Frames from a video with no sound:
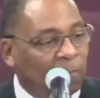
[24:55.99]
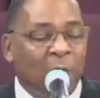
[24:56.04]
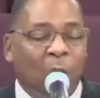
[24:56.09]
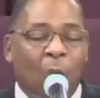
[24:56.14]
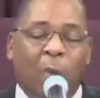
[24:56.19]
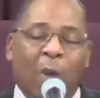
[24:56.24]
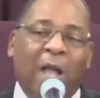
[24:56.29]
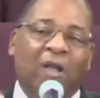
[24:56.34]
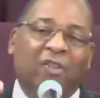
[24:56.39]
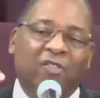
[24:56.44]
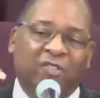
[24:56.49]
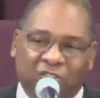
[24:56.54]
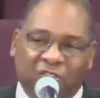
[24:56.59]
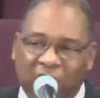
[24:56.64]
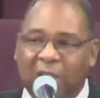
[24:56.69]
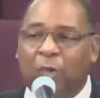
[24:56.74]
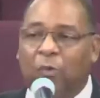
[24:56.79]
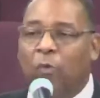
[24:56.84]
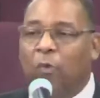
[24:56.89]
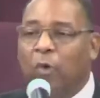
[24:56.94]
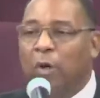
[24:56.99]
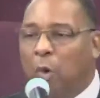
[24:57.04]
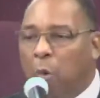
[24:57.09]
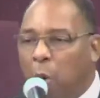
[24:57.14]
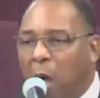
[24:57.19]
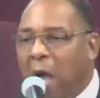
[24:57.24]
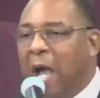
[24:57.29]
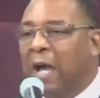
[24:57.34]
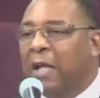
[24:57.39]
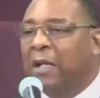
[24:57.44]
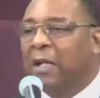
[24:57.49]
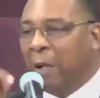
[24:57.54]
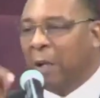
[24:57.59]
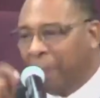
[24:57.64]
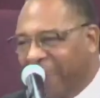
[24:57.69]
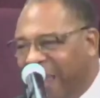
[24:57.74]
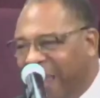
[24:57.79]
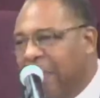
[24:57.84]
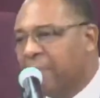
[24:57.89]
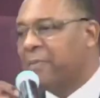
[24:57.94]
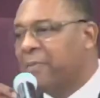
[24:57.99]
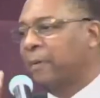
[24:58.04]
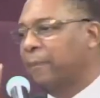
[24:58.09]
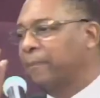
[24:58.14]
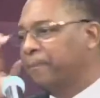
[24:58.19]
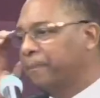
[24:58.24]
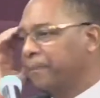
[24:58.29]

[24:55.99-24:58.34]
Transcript: Well, sin required a payment.